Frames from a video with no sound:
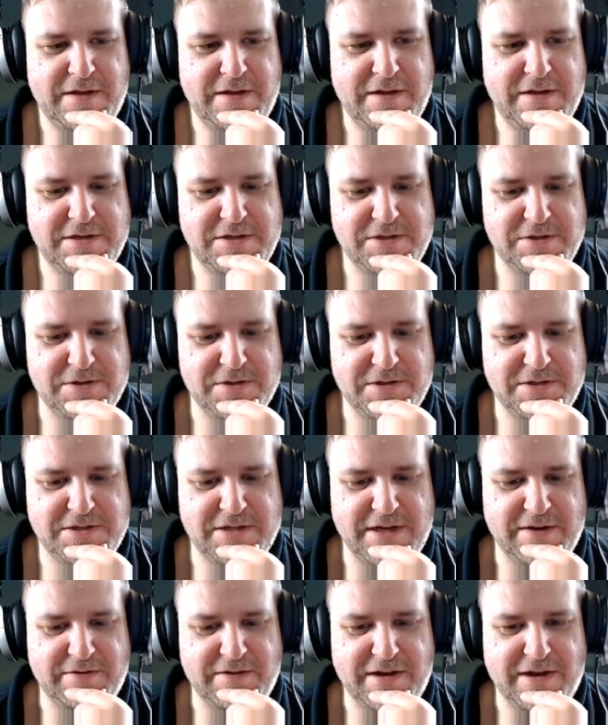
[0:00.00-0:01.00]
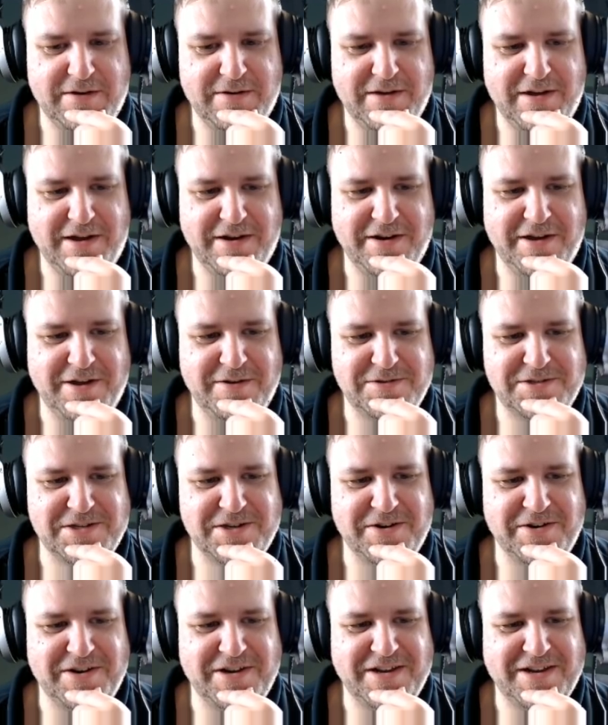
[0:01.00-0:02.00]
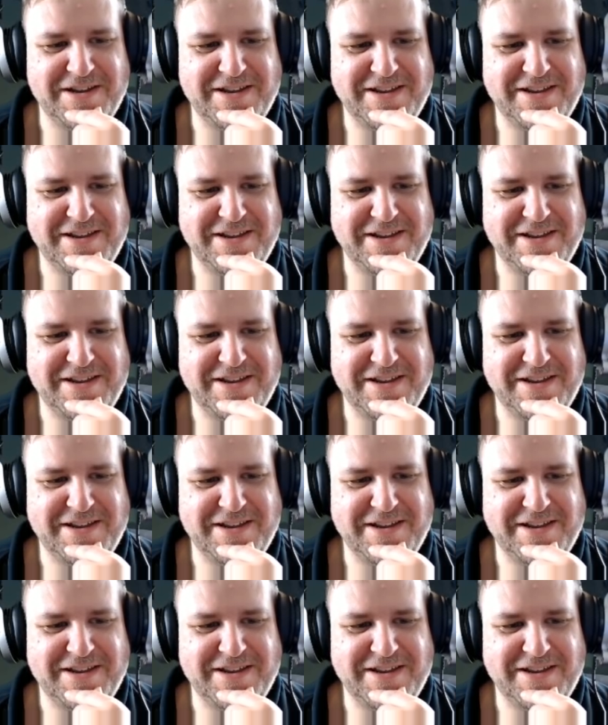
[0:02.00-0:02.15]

Let's sort the sound out. I know, sorry.